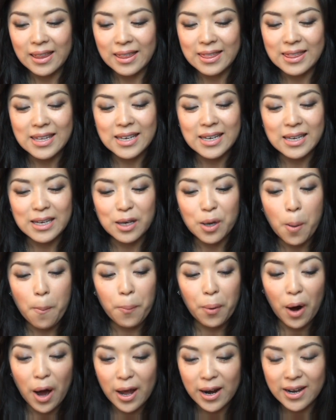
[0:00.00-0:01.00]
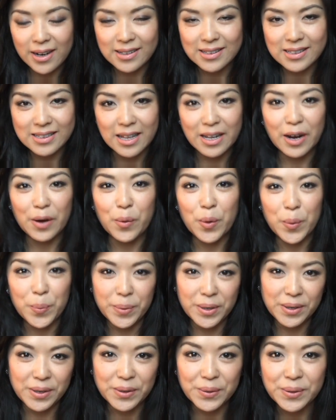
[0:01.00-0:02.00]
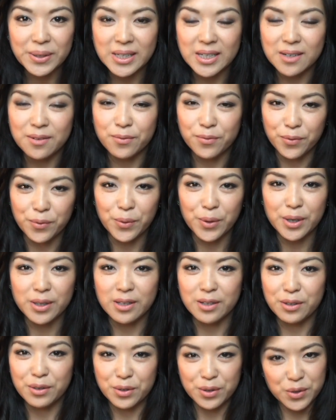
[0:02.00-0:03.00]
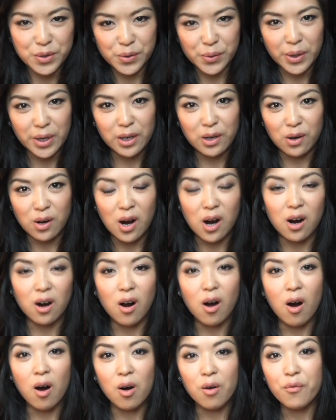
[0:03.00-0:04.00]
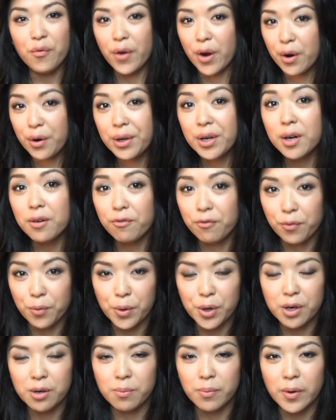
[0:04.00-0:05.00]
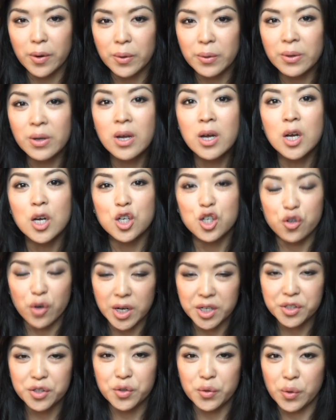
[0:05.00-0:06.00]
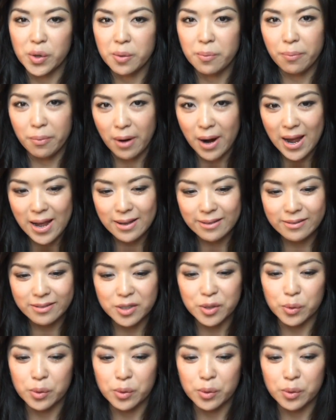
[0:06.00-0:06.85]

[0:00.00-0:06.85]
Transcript: the products that I will be using for this tutorial are all very affordable drugstore brands.